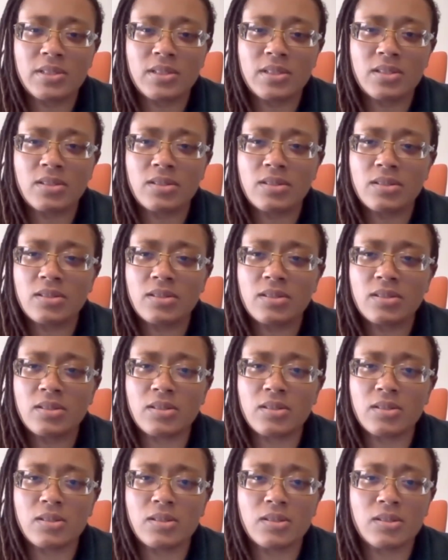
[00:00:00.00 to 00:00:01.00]
me see
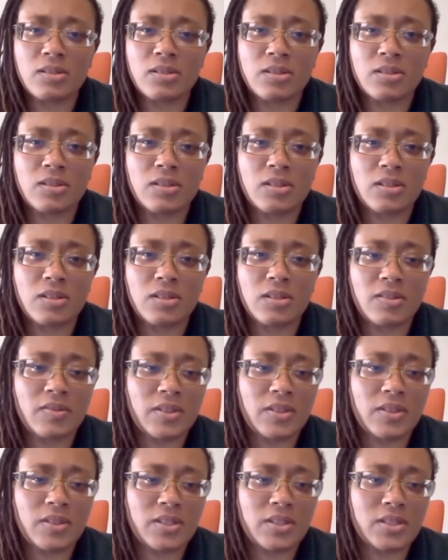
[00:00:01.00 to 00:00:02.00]
if
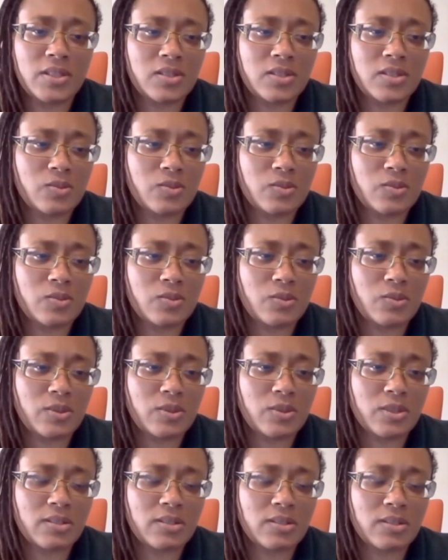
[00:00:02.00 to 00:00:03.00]
this is what I
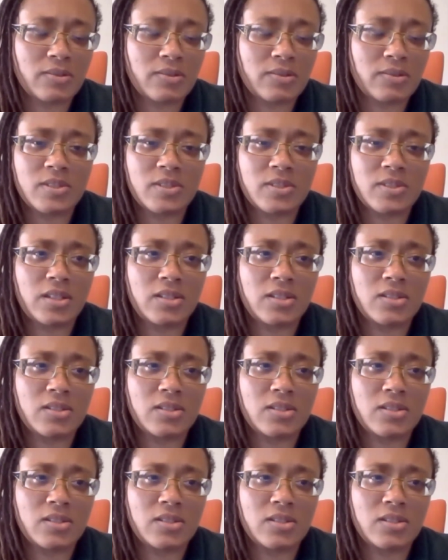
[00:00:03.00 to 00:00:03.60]
changed.